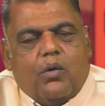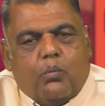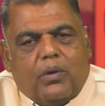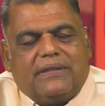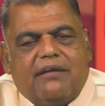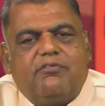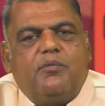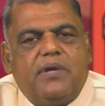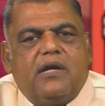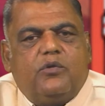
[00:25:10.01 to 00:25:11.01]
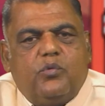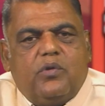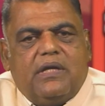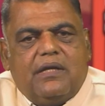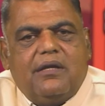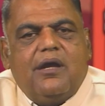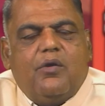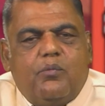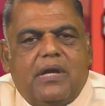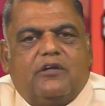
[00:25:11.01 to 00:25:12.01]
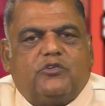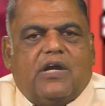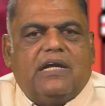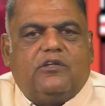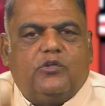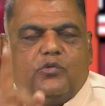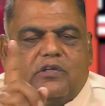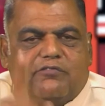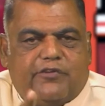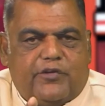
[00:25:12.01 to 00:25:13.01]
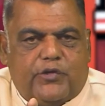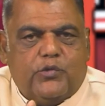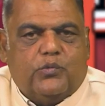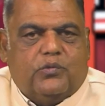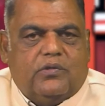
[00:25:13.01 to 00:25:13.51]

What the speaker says: Whatever we are doing, we are trying to do it for you,